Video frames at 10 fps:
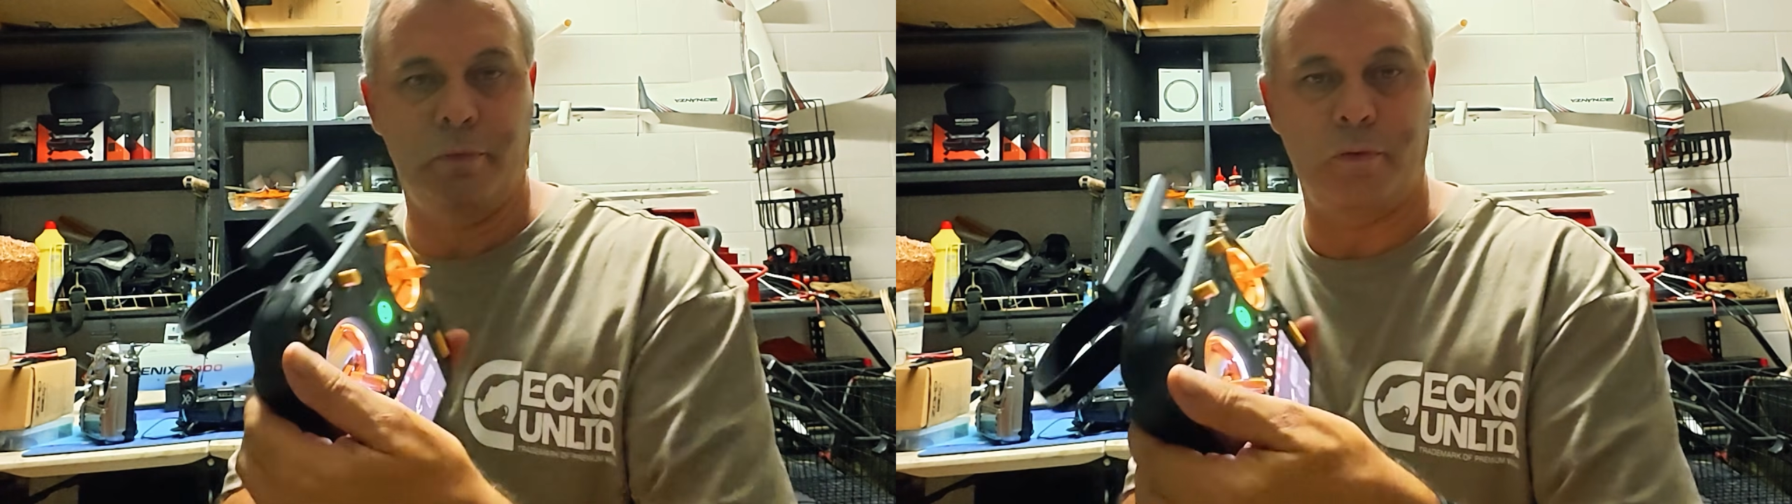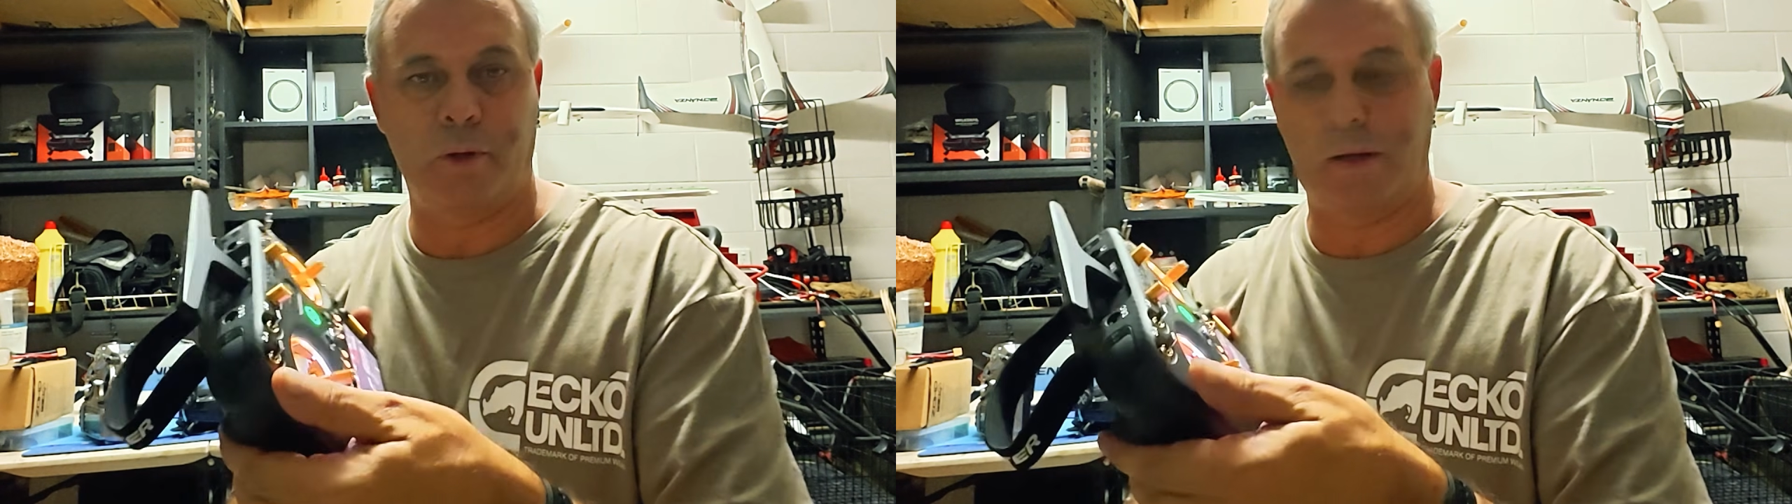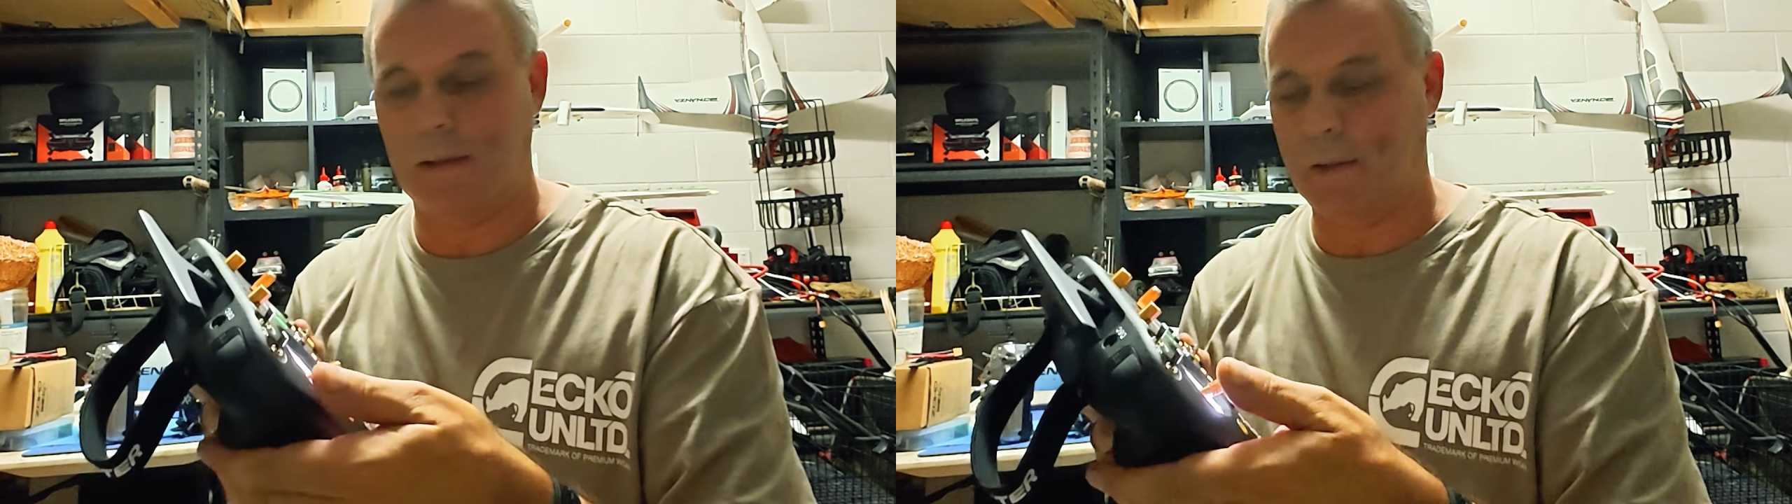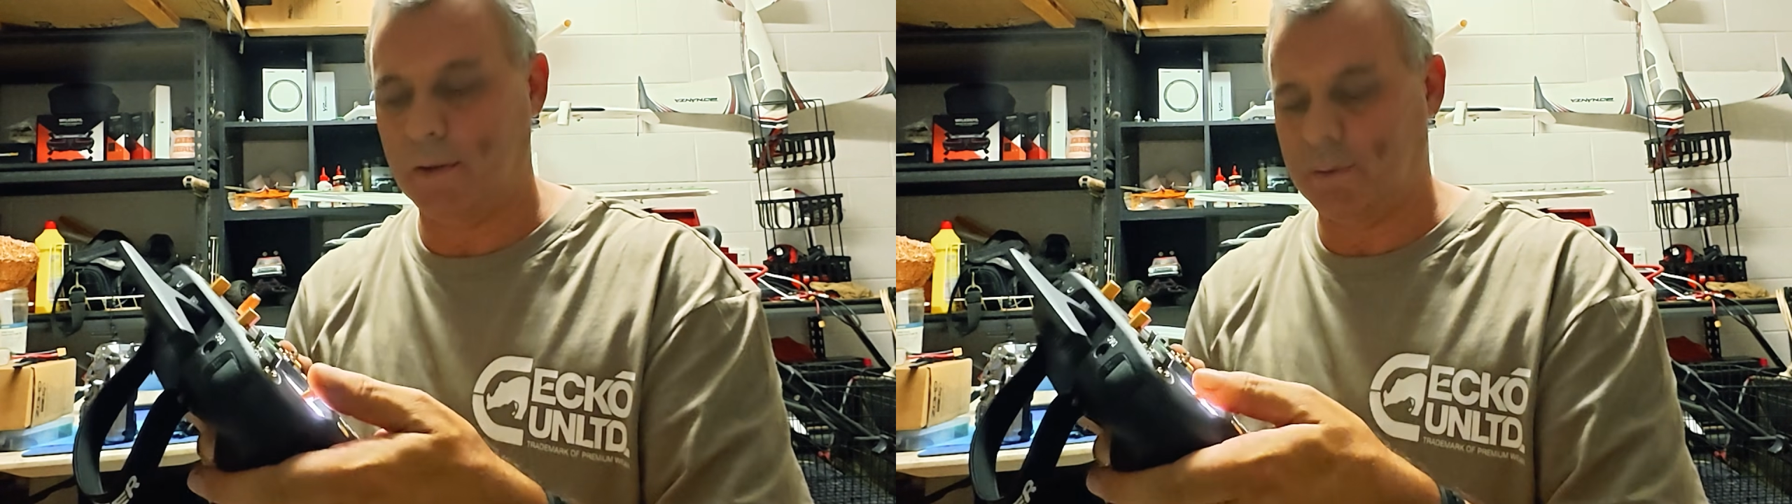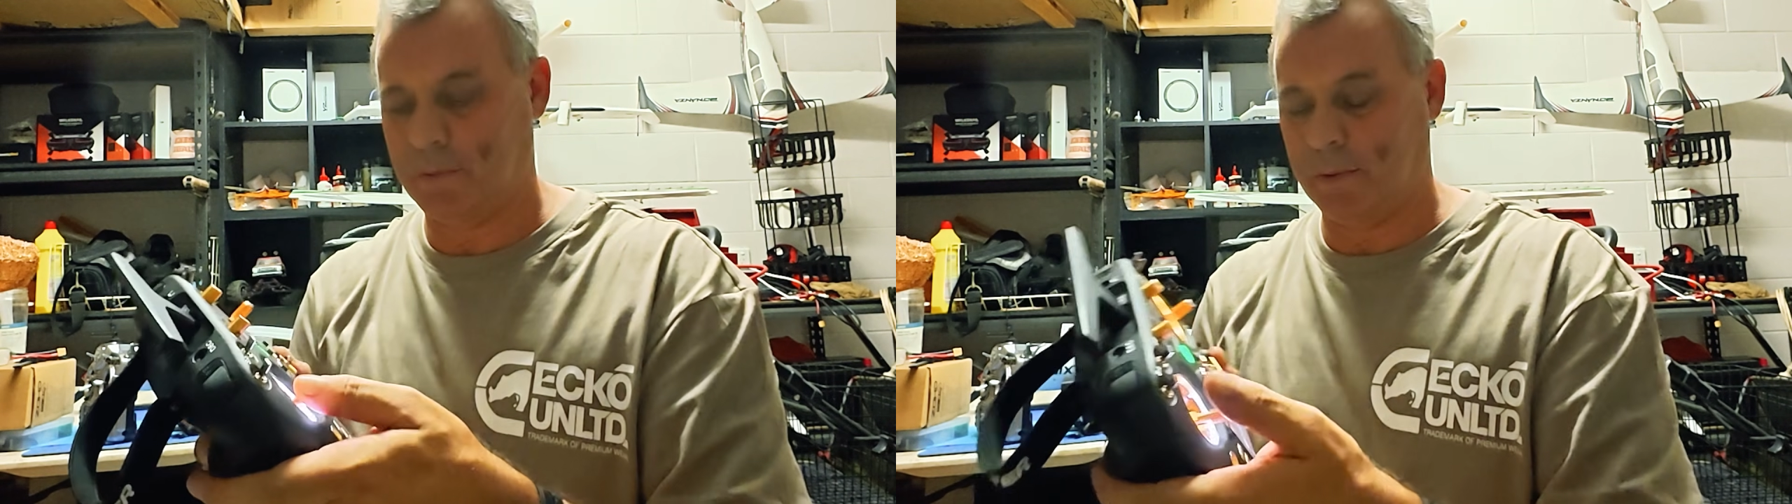directly
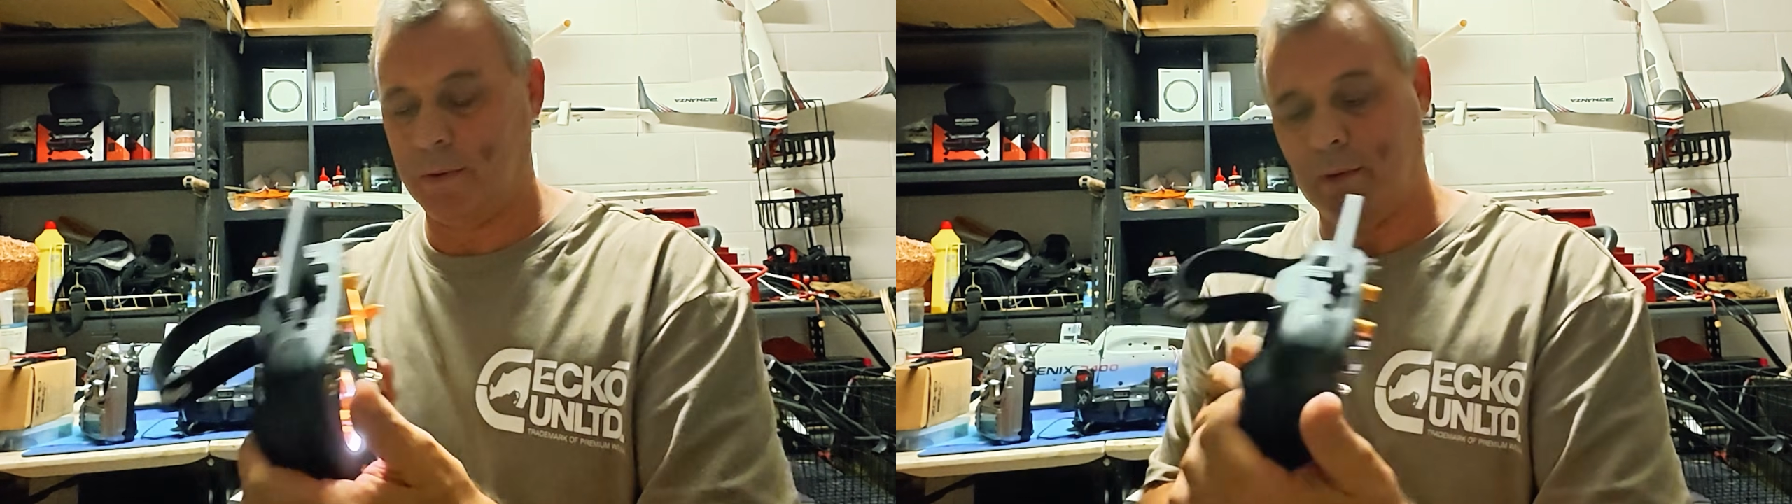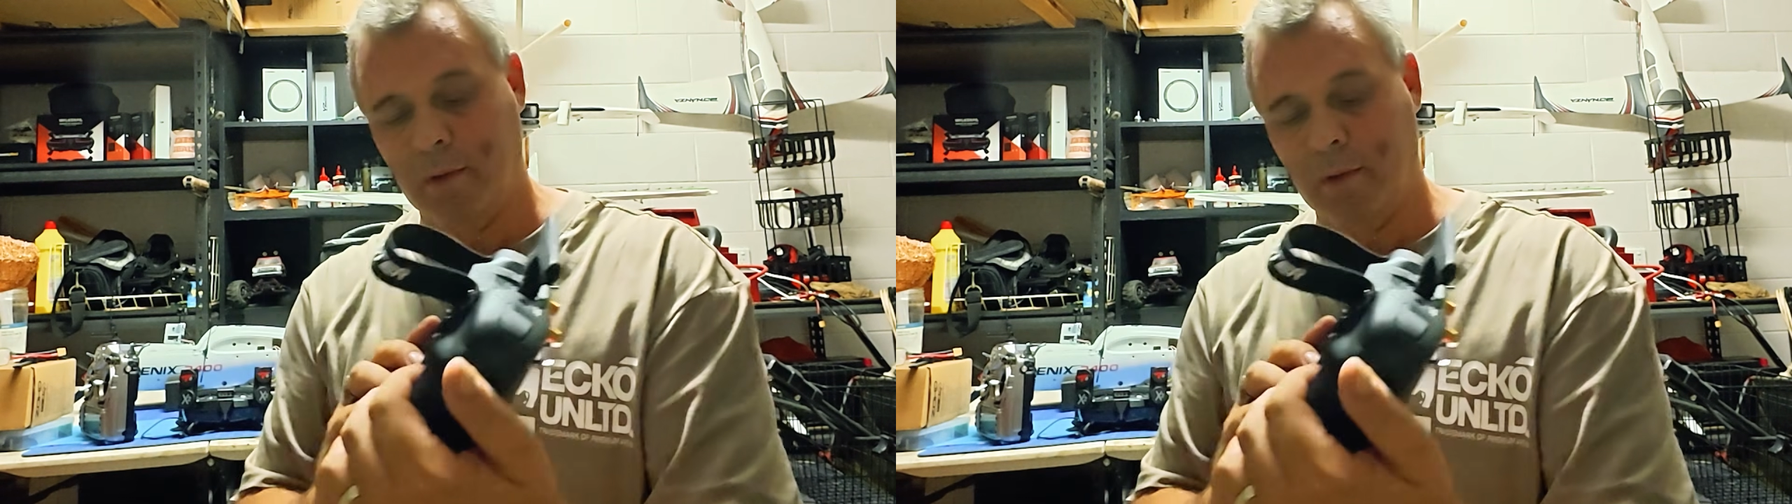into it.